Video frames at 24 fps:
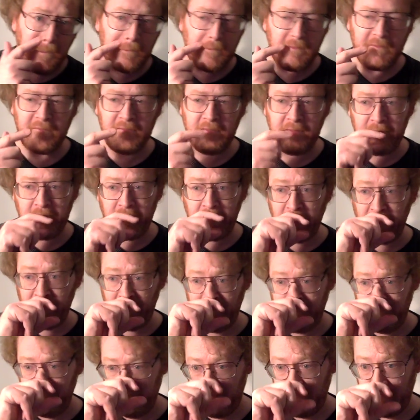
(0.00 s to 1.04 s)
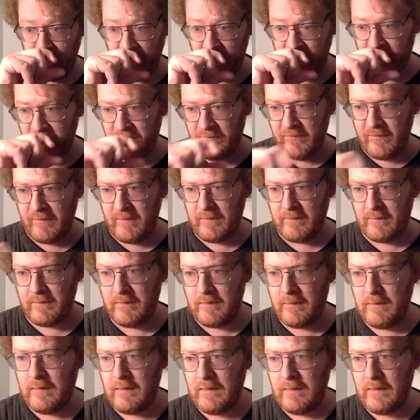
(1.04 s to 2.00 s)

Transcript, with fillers: It just seemed kind of interesting.